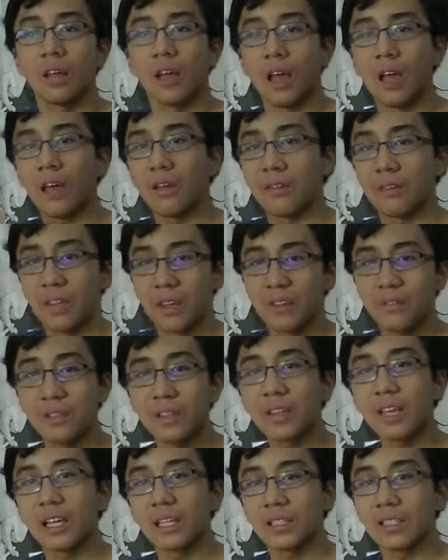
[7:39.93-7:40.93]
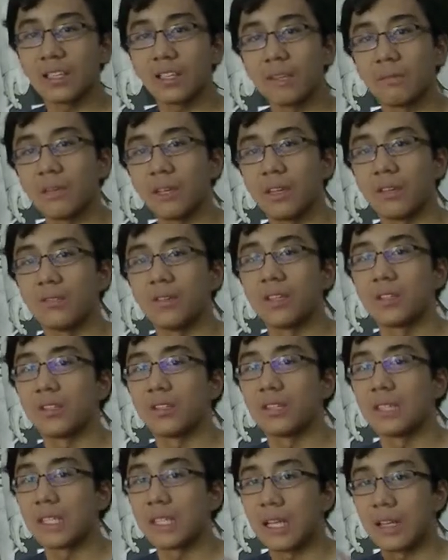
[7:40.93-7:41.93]
I feel like Sonic Mania
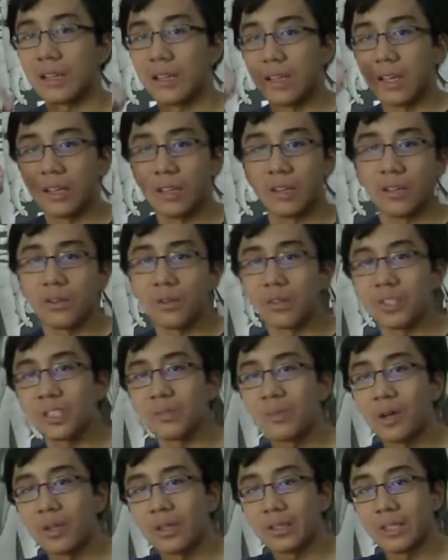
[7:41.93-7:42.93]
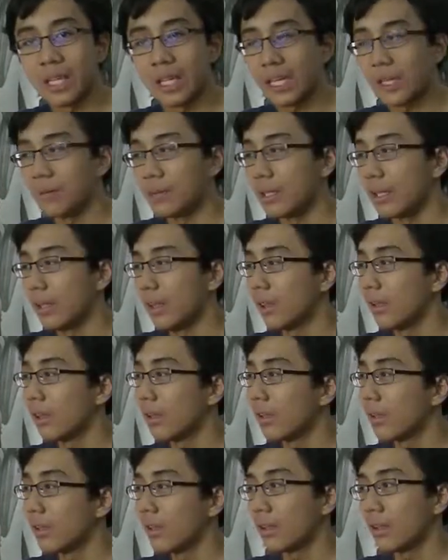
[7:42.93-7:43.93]
Adventures is like a, you know, small diamond.
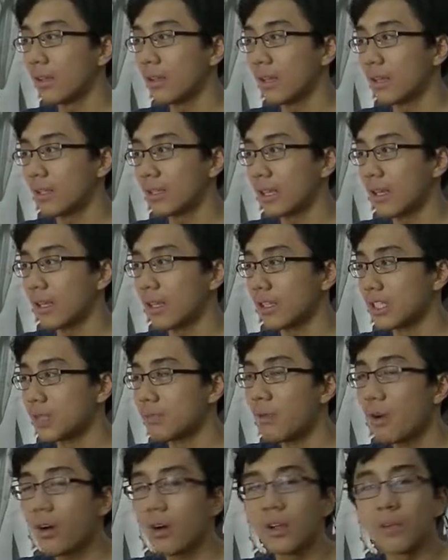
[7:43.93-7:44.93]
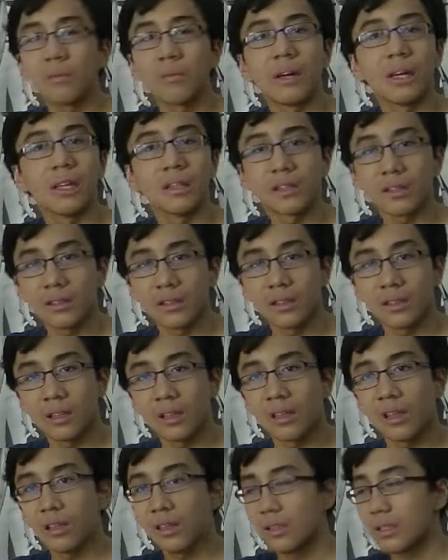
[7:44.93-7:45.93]
It's small, but
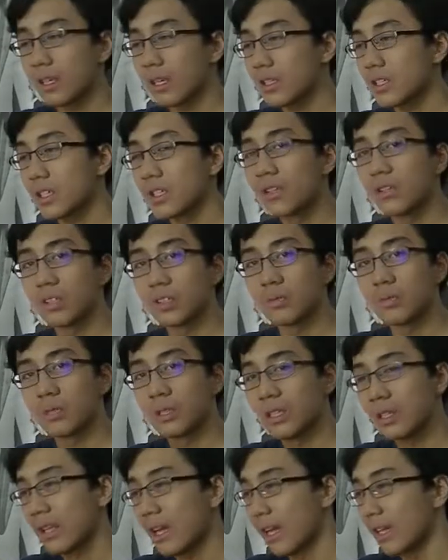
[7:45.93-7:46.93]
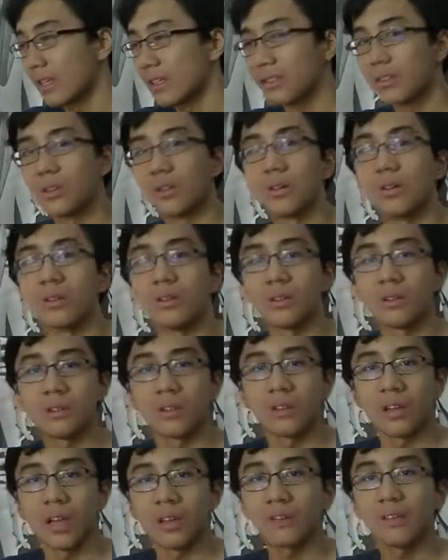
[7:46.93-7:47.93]
it actually looks pretty nice. So
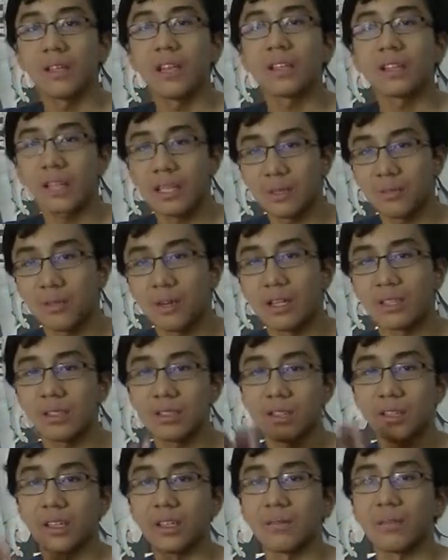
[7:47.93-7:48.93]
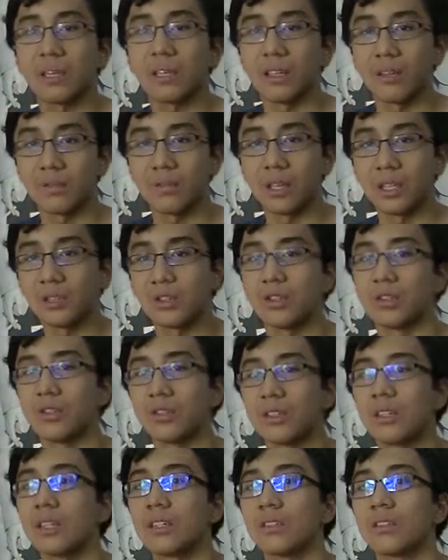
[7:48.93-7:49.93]
I feel like that's what Sonic Mania
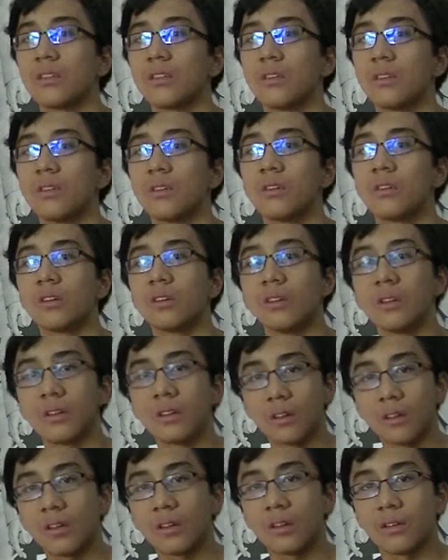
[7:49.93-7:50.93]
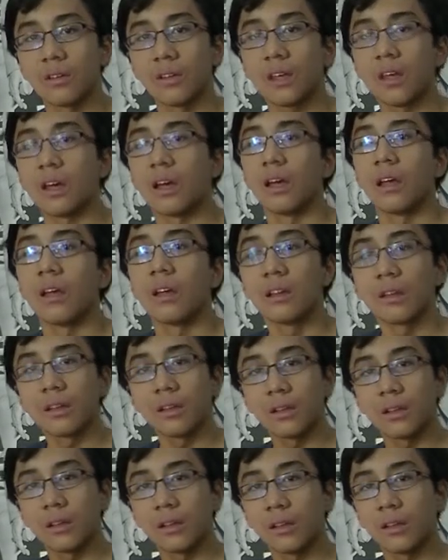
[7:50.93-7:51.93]
Adventures is. So yeah,
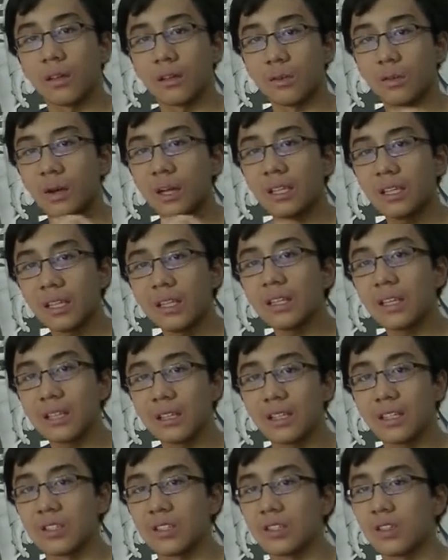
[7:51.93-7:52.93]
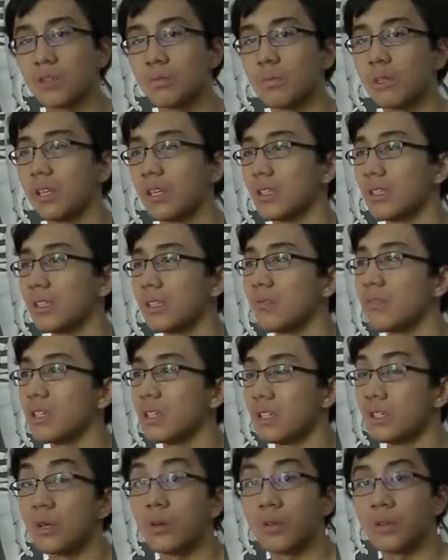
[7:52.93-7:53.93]
do I think that this should be a
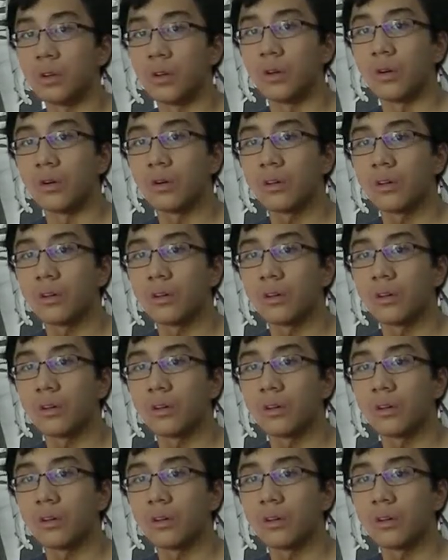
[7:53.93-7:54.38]
TV show though?